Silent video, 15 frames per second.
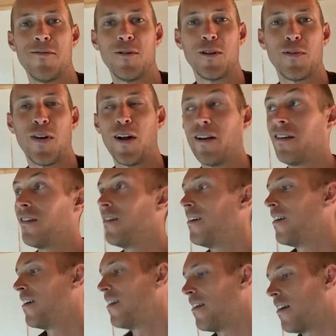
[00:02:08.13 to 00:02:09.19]
fun.
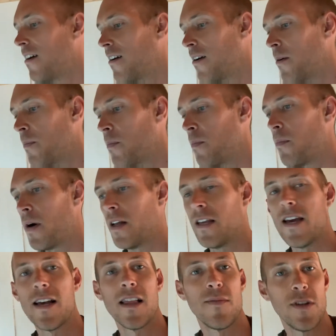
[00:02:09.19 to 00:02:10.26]
But
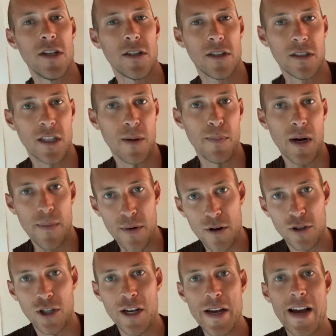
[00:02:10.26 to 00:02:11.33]
yeah, let me just jump up and
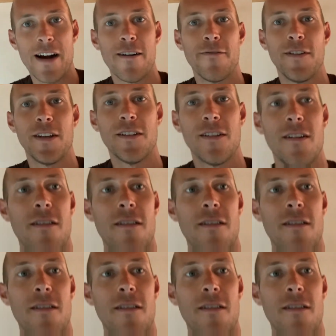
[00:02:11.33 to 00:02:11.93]
I'll show you how I fixed it.